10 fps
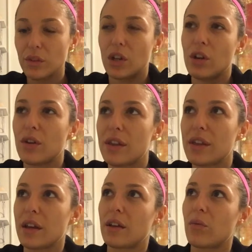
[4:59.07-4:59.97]
You know, I
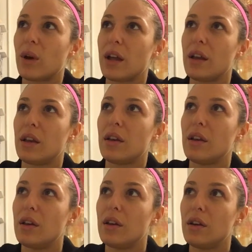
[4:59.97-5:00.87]
think when
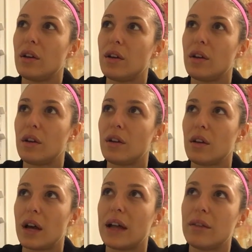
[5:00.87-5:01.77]

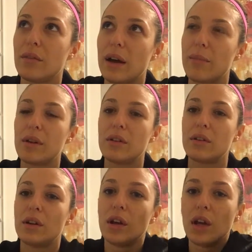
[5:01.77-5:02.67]
I've been
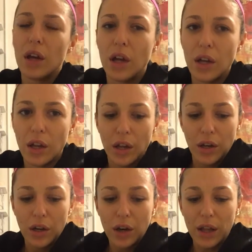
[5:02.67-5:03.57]

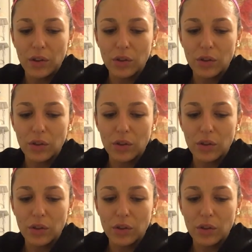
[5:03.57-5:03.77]
not